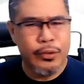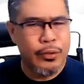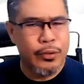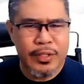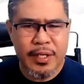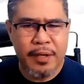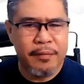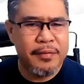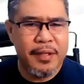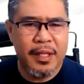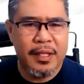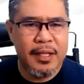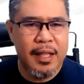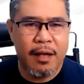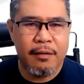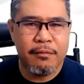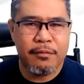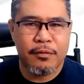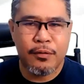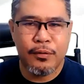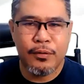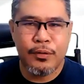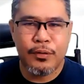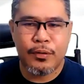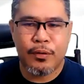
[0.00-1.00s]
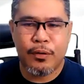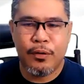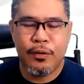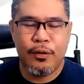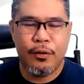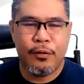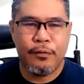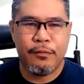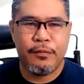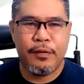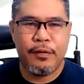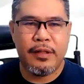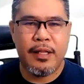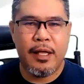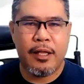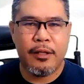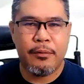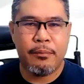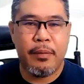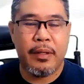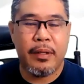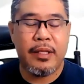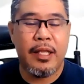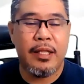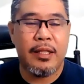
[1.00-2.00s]
Joseph didn't have control over
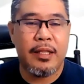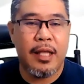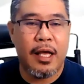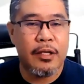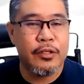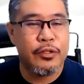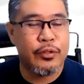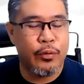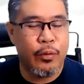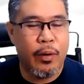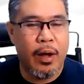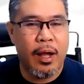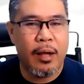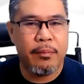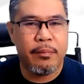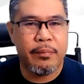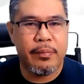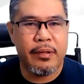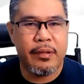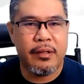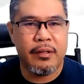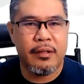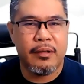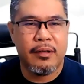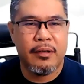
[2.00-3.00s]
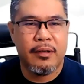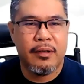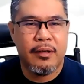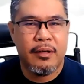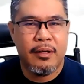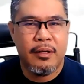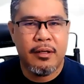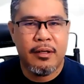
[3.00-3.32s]
that, but it has to happen.